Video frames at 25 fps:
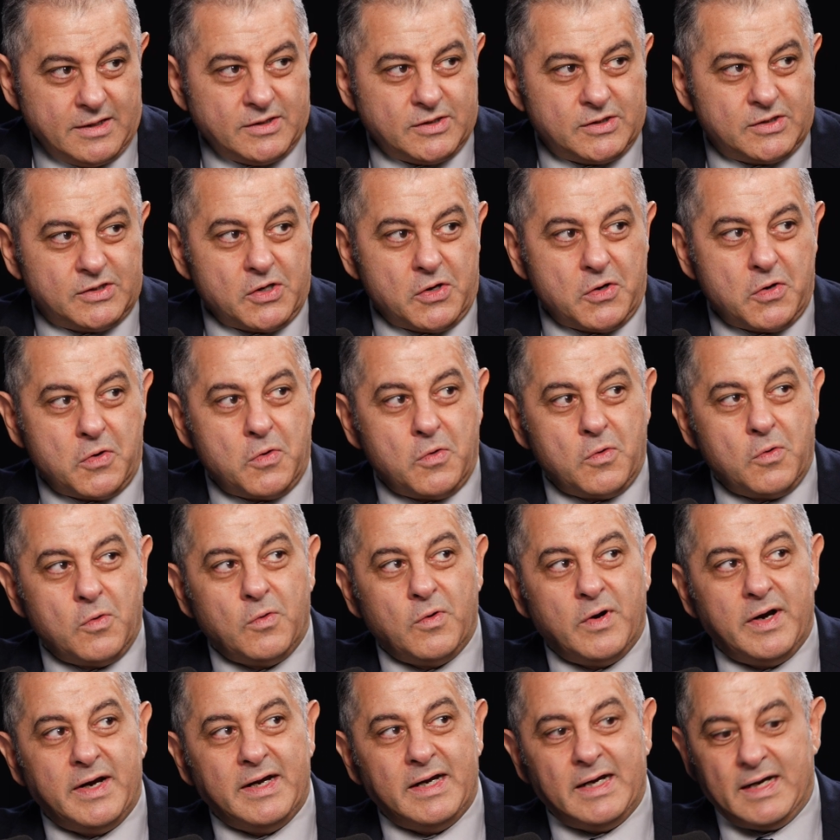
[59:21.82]

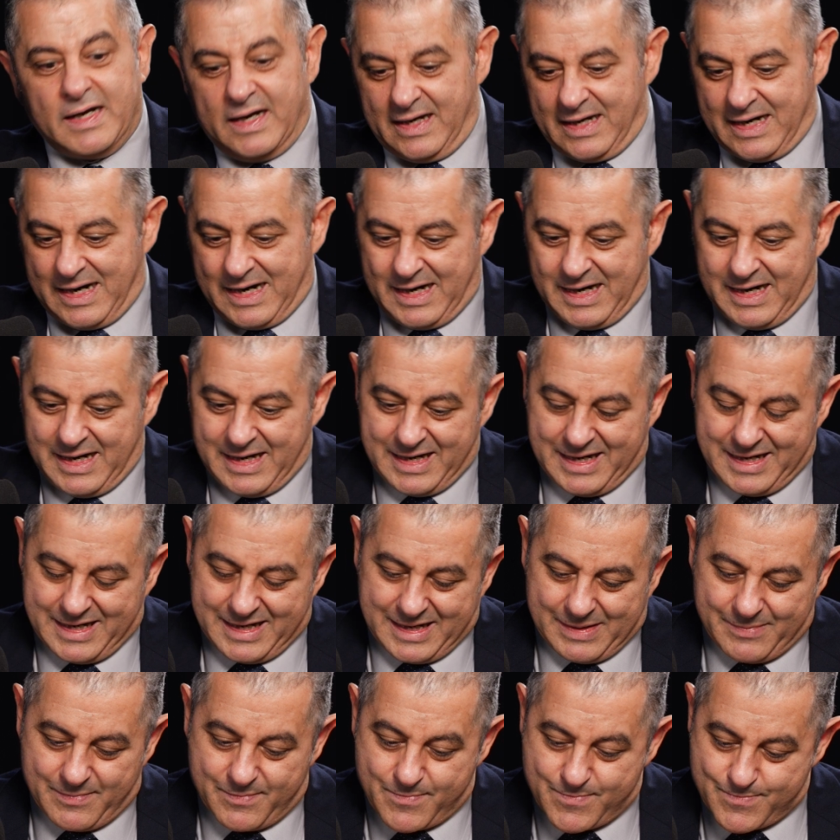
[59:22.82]
So
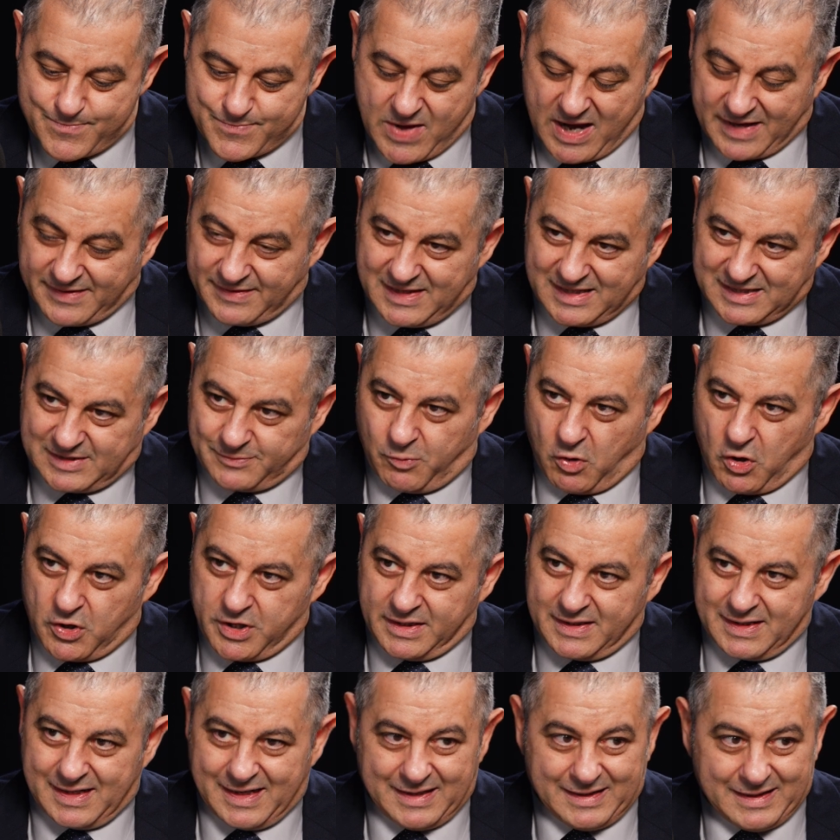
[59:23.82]
at this
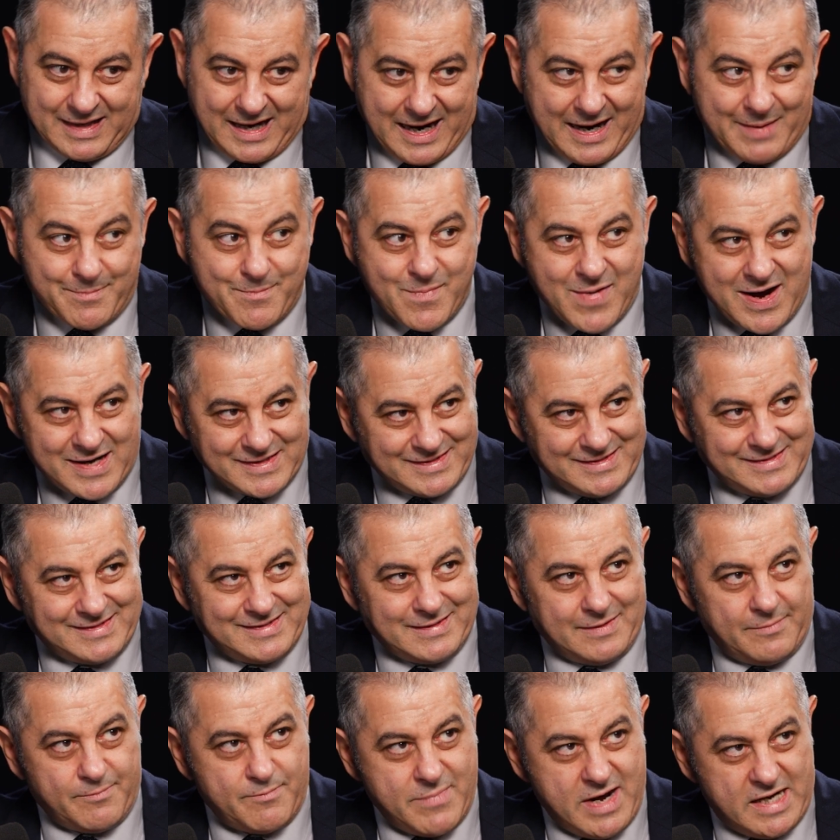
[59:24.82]
point, I
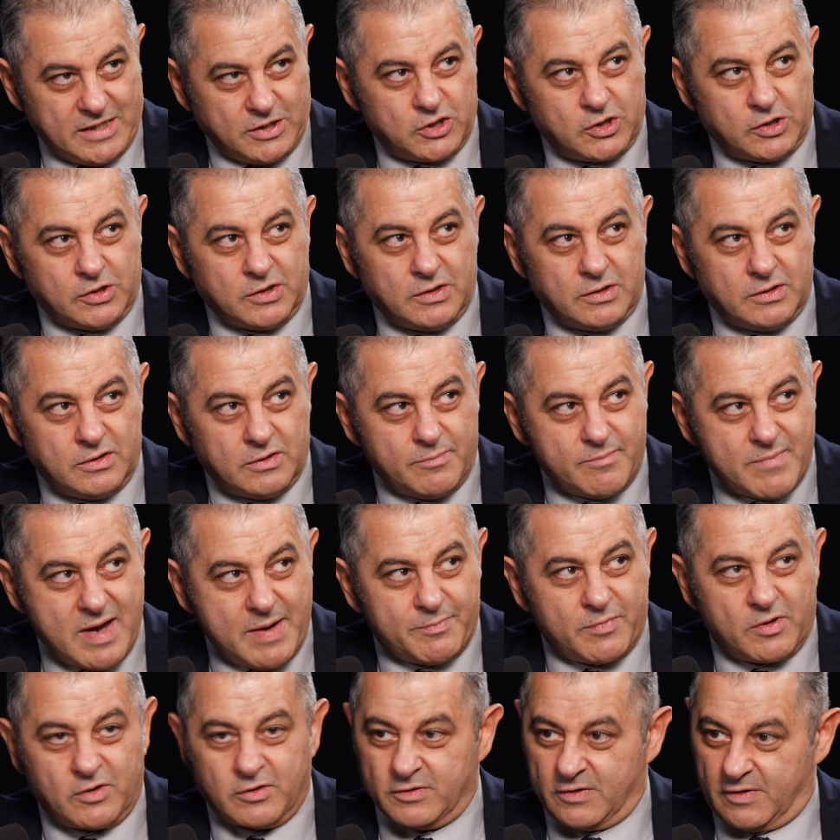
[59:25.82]
must mention the
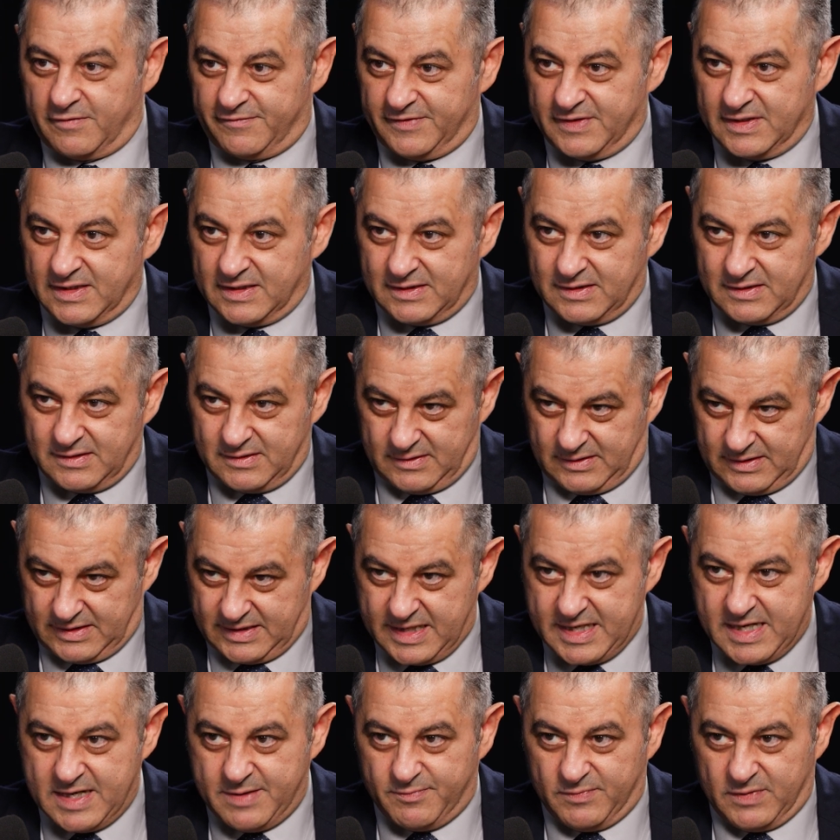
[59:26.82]
member of this
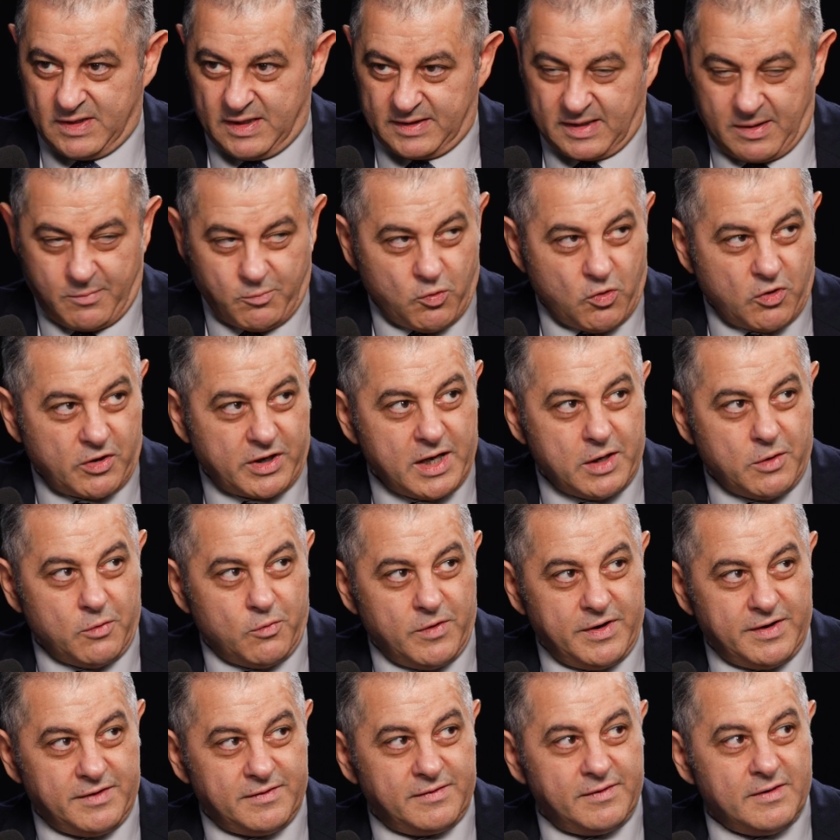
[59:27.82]
team that I'm
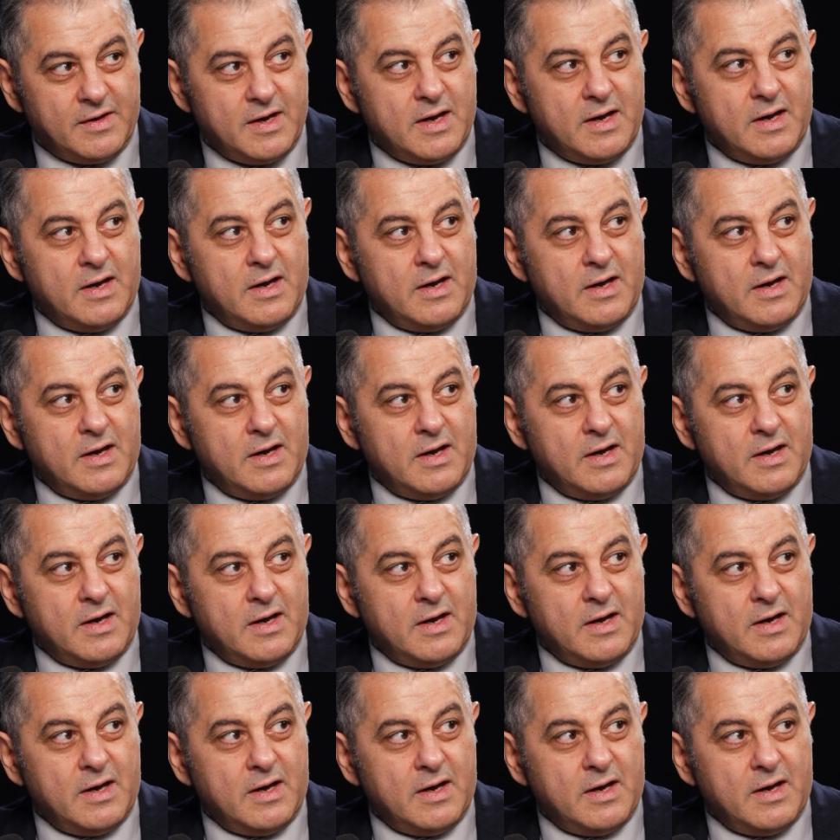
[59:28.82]
working with.